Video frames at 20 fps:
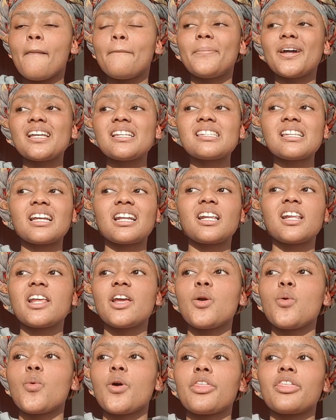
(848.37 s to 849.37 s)

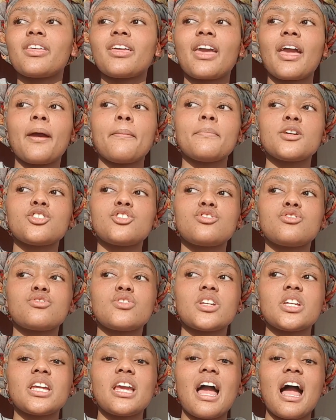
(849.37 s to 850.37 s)
Basically with
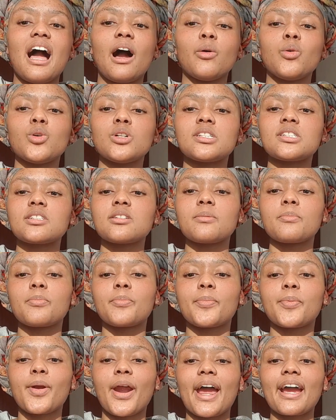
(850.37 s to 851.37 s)
chemistry, I would
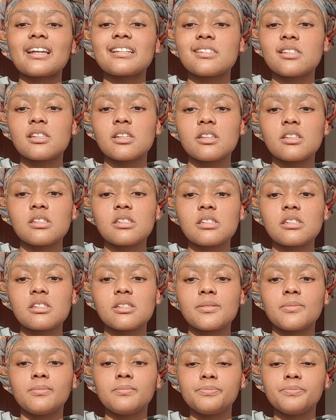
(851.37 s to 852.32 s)
practice